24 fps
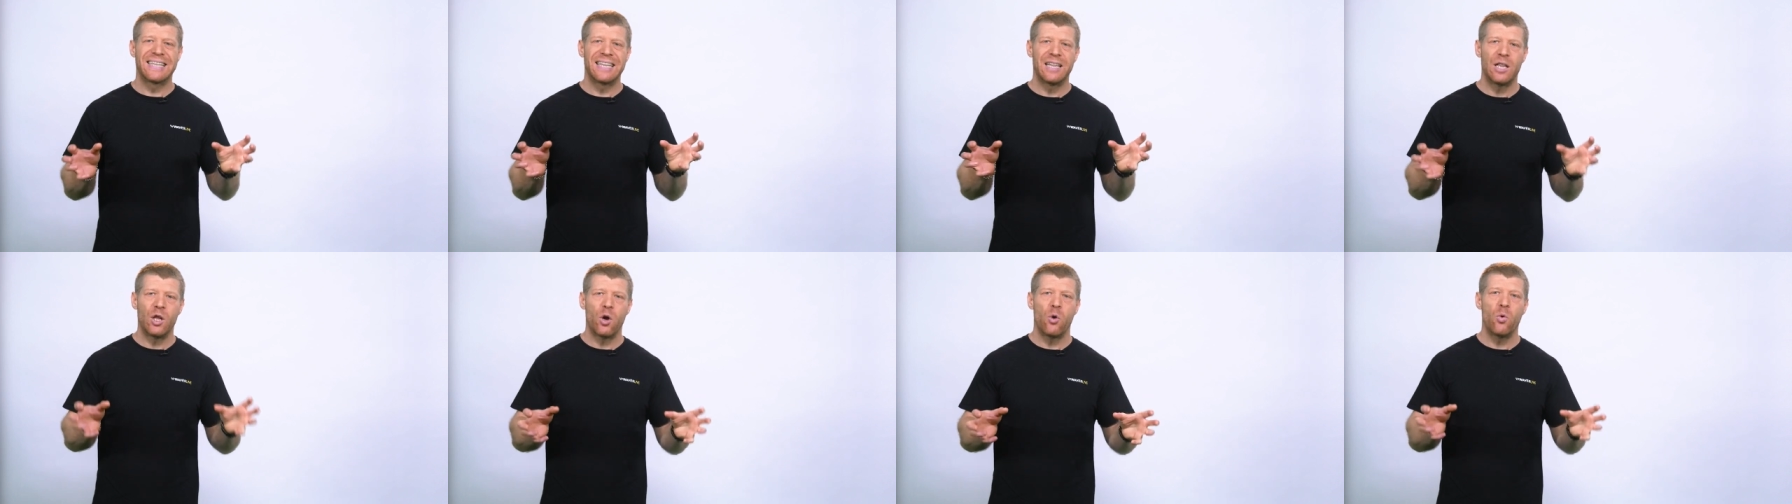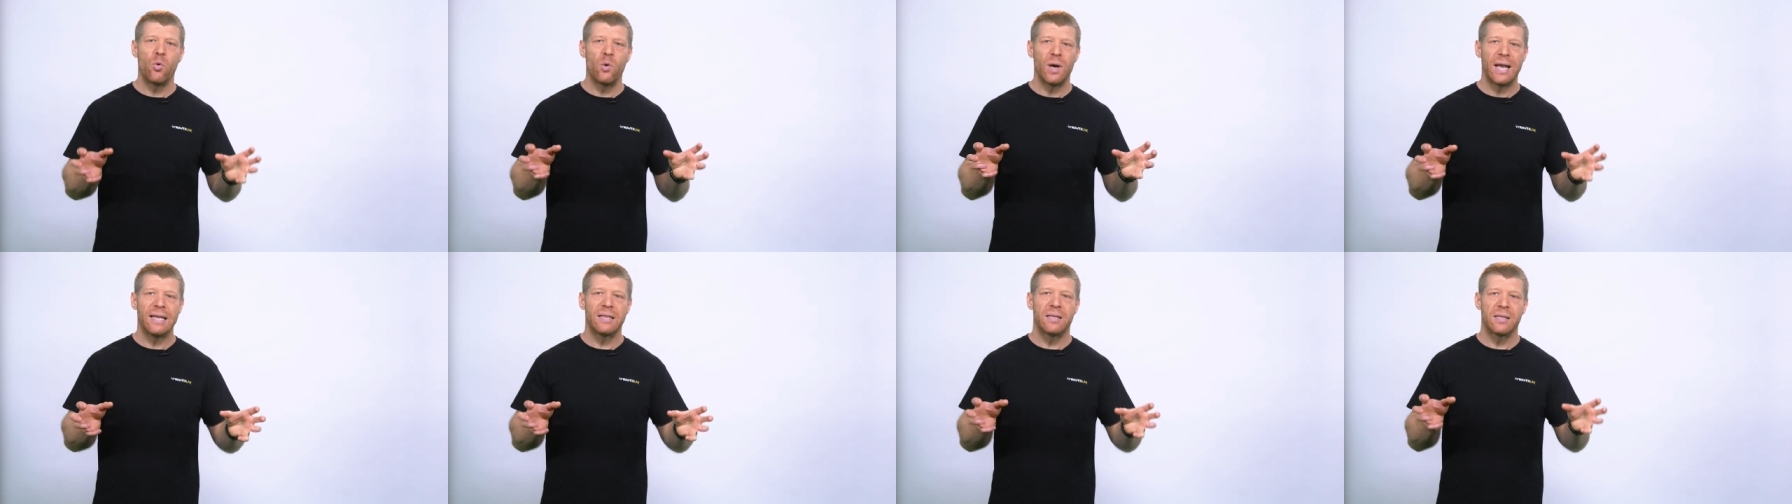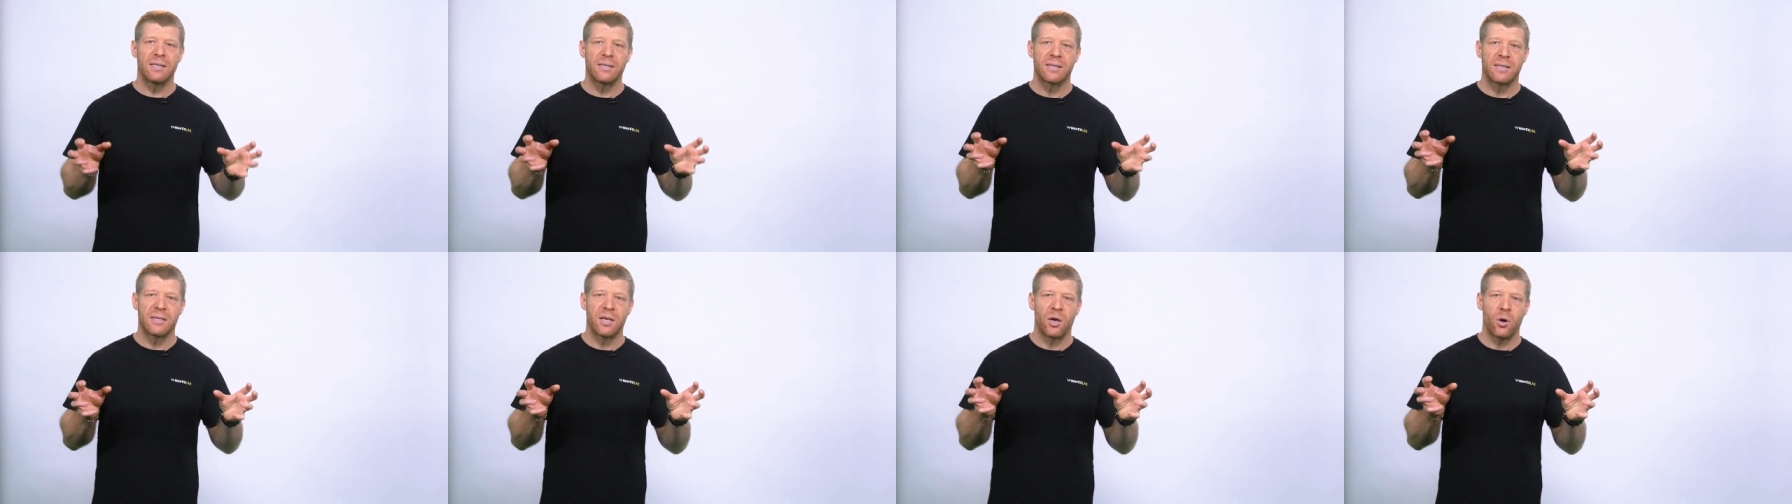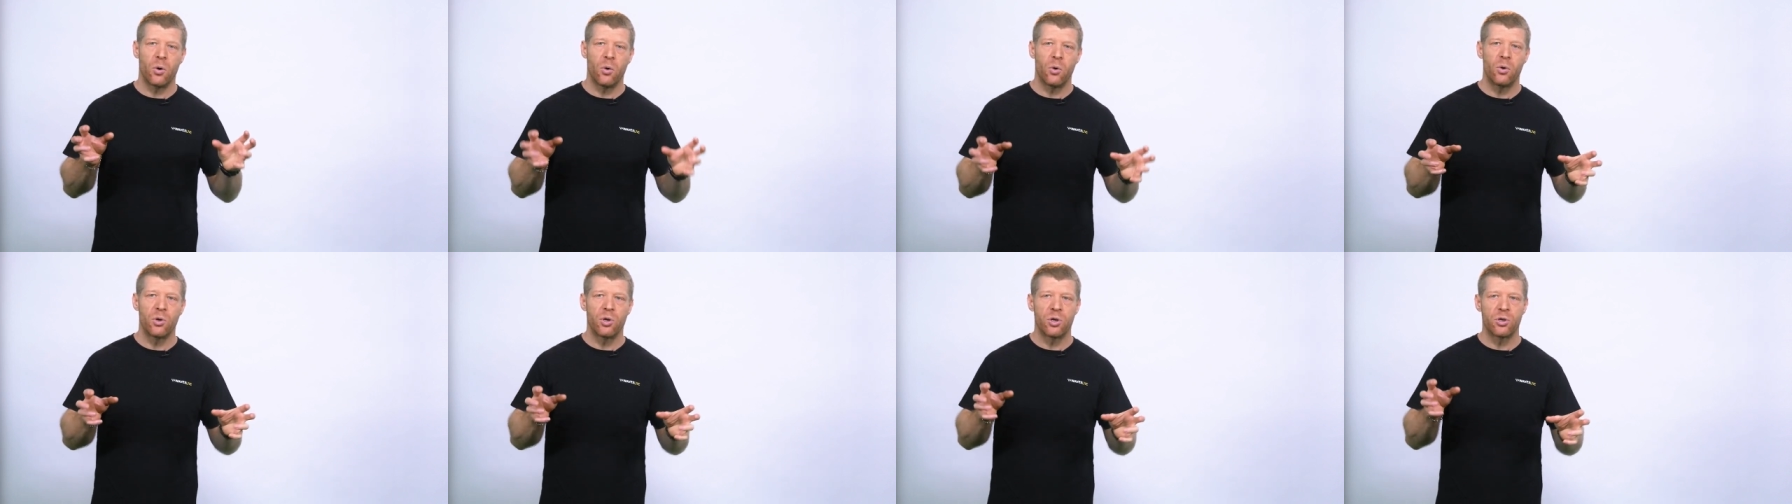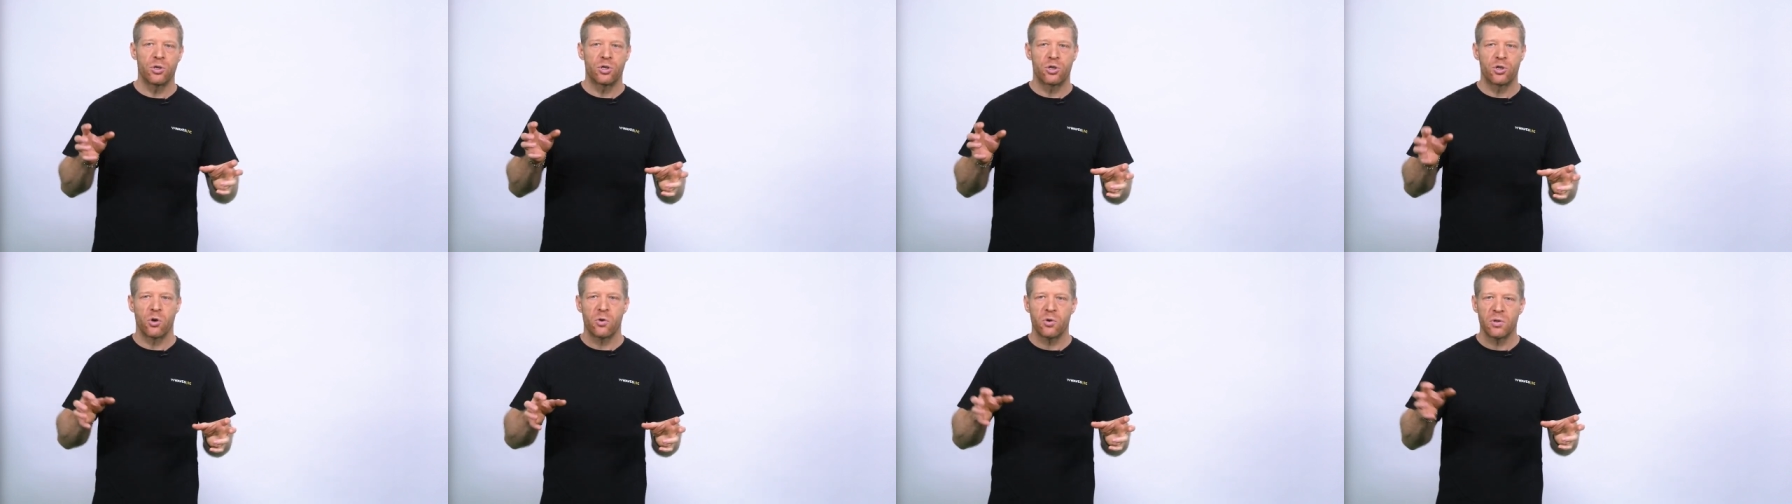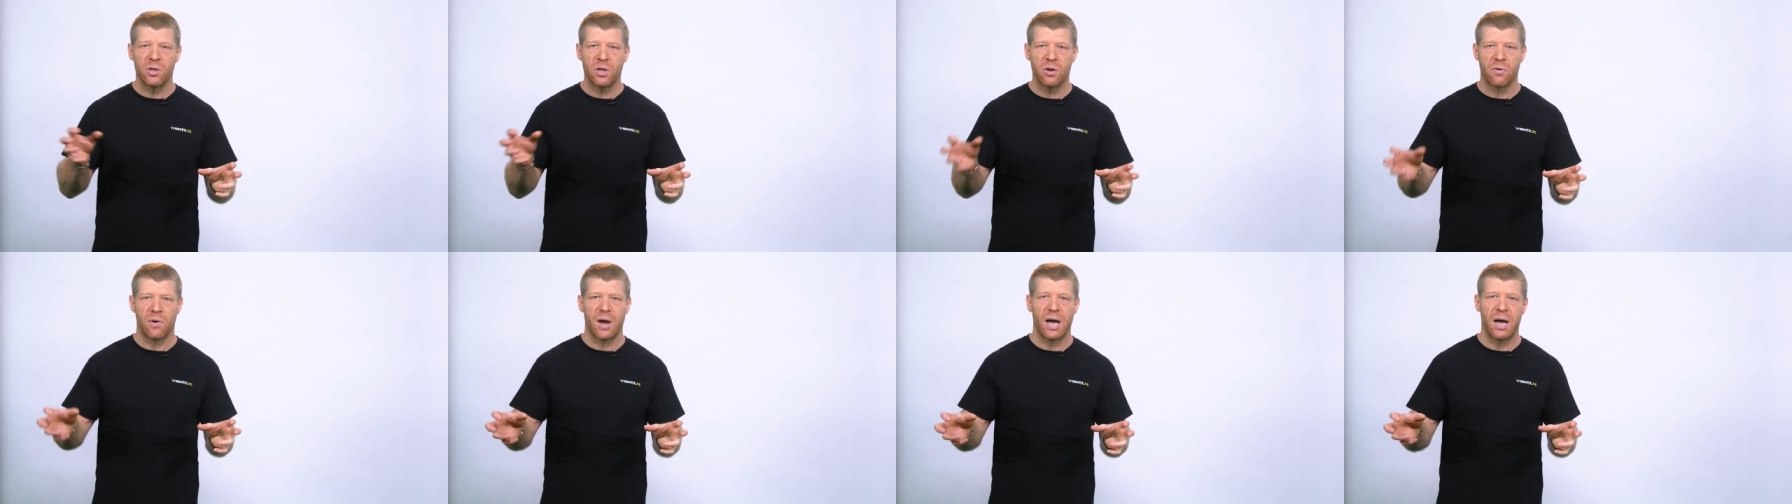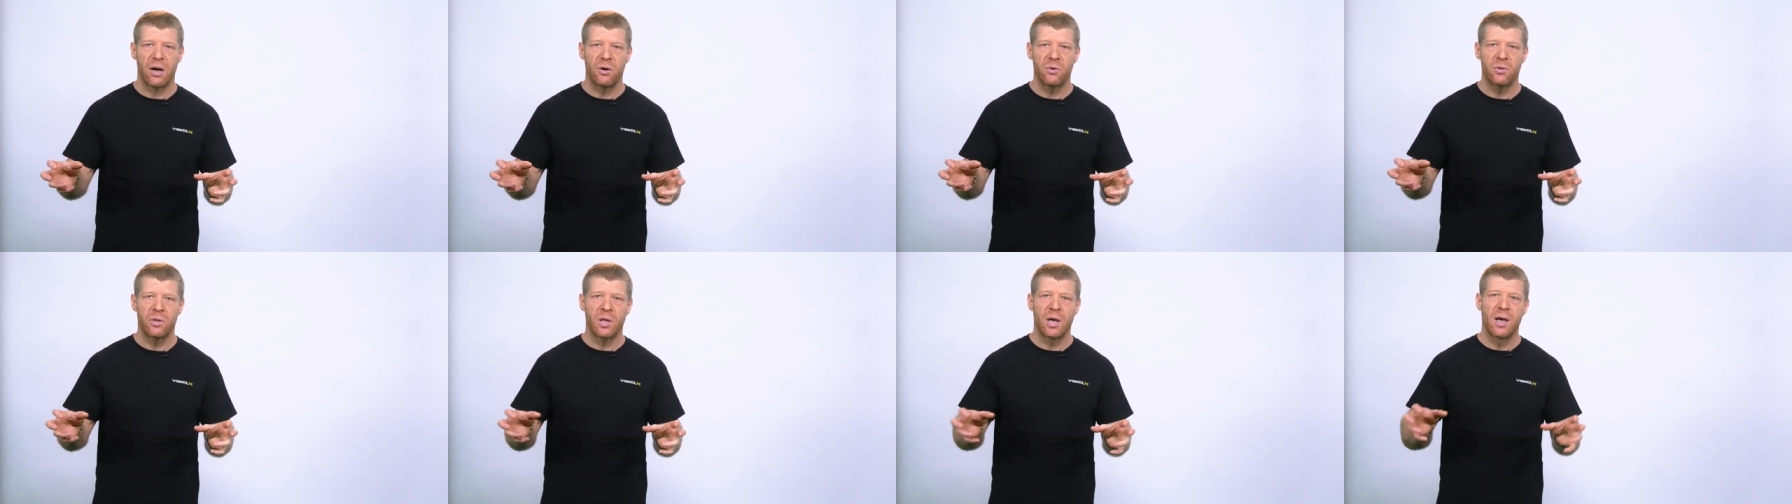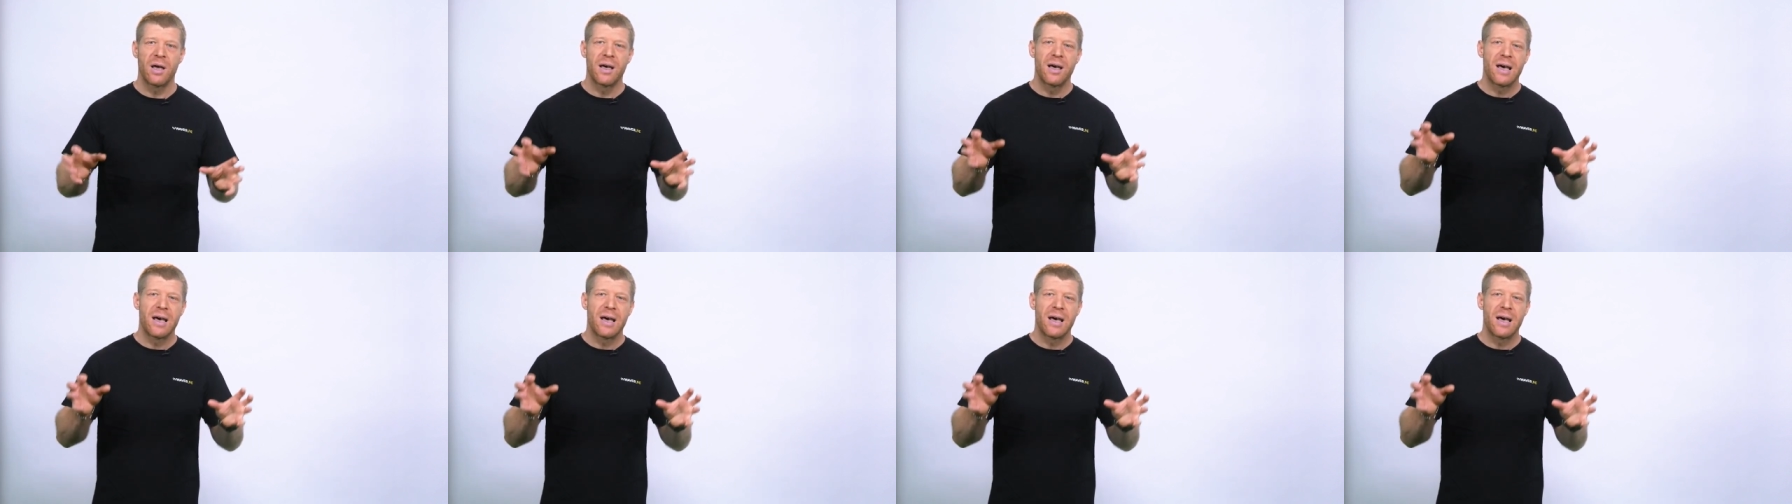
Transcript: low-latency audio turnaround,